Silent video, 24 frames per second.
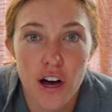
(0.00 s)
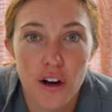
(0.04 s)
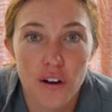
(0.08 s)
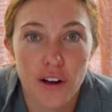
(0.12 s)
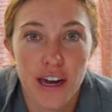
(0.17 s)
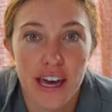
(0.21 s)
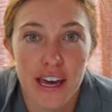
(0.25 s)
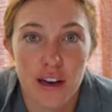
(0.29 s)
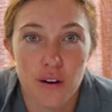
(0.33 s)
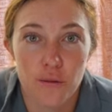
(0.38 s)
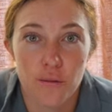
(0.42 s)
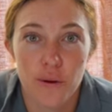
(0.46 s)

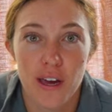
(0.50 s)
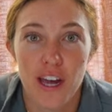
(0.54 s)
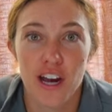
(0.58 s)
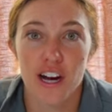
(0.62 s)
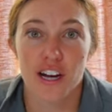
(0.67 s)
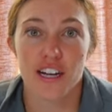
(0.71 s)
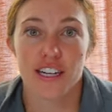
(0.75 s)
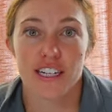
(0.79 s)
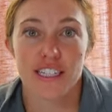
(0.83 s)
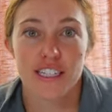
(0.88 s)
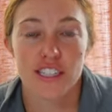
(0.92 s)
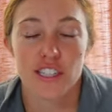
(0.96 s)
Okay, we
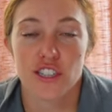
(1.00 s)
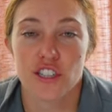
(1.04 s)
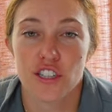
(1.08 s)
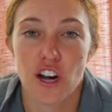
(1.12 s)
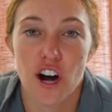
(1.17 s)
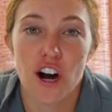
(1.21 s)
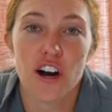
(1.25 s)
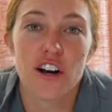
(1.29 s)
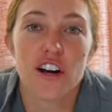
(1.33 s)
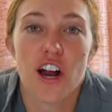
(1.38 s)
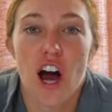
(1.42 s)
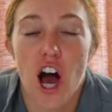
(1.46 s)
are gonna
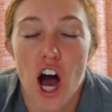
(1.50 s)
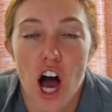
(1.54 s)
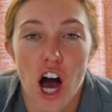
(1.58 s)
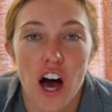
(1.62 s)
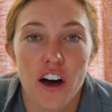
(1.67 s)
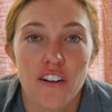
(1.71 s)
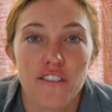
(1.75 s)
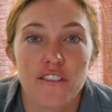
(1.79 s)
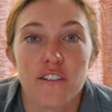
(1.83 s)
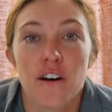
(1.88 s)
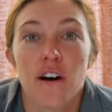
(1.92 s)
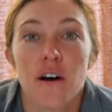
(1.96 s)
start
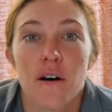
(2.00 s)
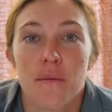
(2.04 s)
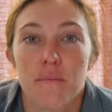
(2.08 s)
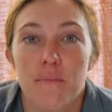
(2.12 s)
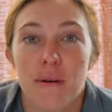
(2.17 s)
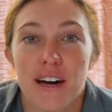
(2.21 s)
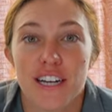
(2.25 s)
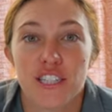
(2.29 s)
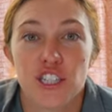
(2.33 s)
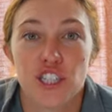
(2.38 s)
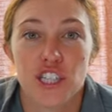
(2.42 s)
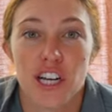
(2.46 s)
off
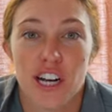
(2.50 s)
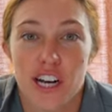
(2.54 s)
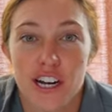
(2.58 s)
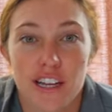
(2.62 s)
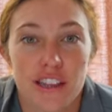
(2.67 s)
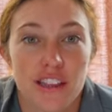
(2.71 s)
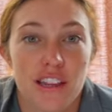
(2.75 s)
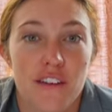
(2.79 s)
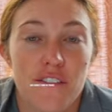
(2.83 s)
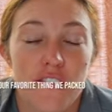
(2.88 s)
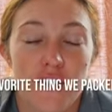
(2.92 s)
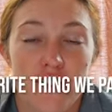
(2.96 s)
by
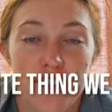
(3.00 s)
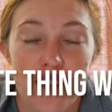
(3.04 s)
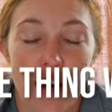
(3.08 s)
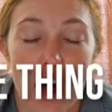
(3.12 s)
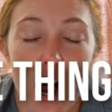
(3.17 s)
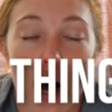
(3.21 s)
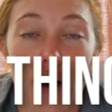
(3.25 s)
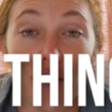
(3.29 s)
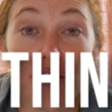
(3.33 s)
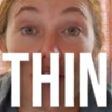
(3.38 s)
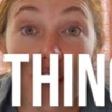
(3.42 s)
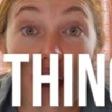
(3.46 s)
sharing the,
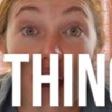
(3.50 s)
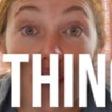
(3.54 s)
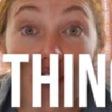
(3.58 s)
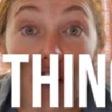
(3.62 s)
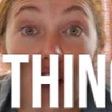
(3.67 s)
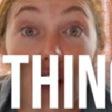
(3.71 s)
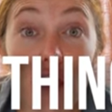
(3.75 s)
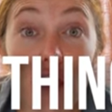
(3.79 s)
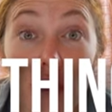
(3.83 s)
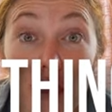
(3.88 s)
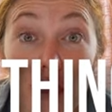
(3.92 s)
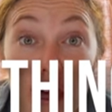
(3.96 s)
our
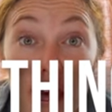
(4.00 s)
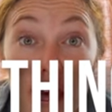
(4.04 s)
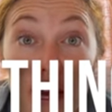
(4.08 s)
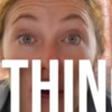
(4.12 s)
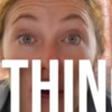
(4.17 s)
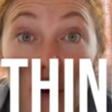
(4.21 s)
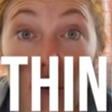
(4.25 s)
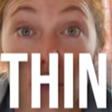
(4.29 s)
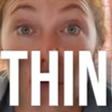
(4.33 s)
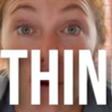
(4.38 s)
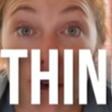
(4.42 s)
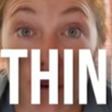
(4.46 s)
favorite
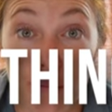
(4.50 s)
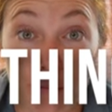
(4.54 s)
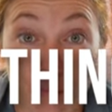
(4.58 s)
thing we